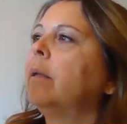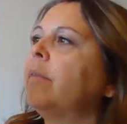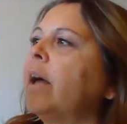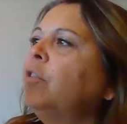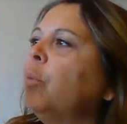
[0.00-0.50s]

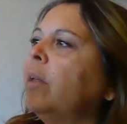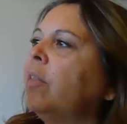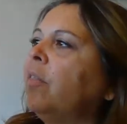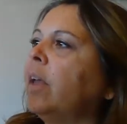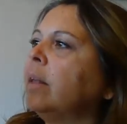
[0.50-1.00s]
That's why the
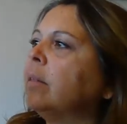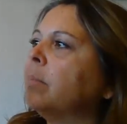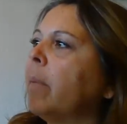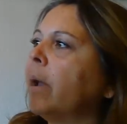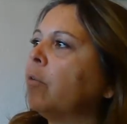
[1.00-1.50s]
things
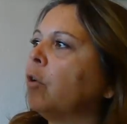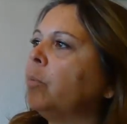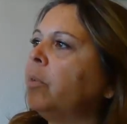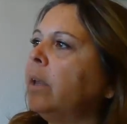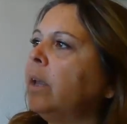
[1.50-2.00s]

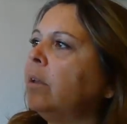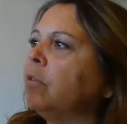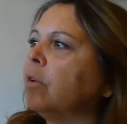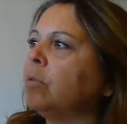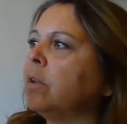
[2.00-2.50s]
microbes eat
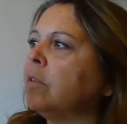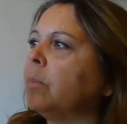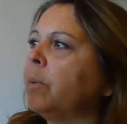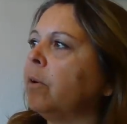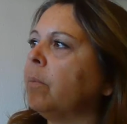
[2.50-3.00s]
don't
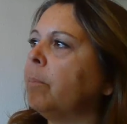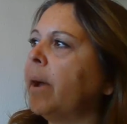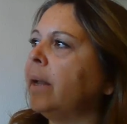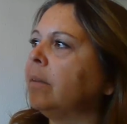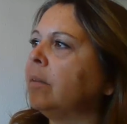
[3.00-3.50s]
disappear in
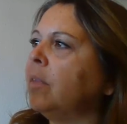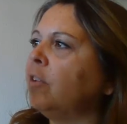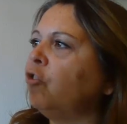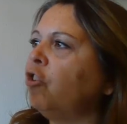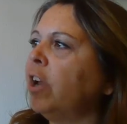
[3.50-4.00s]
bites. They
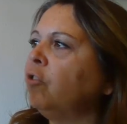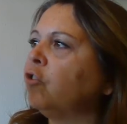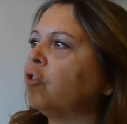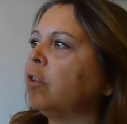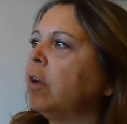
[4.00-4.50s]

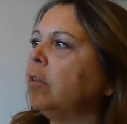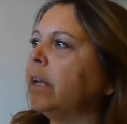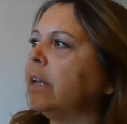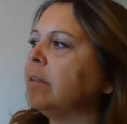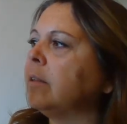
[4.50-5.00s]
change
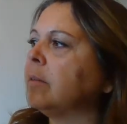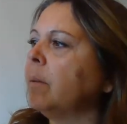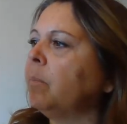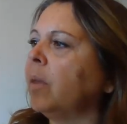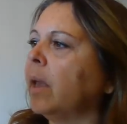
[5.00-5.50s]
slowly into
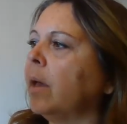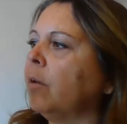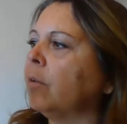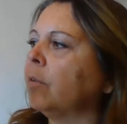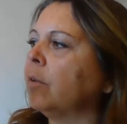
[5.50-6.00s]
something
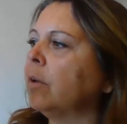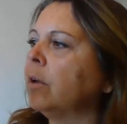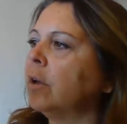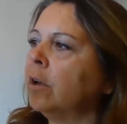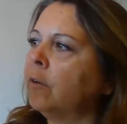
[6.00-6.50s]
else.
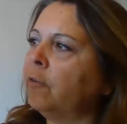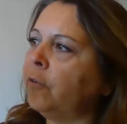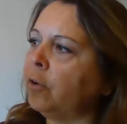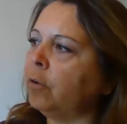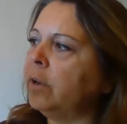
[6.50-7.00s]

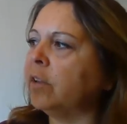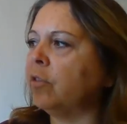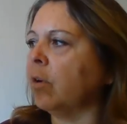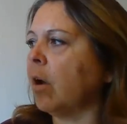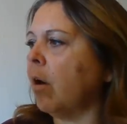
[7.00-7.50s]
Food
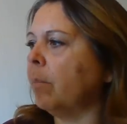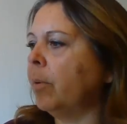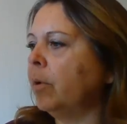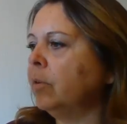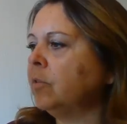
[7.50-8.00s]
into
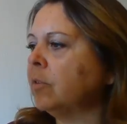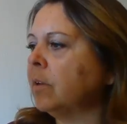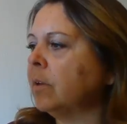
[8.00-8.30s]
compost,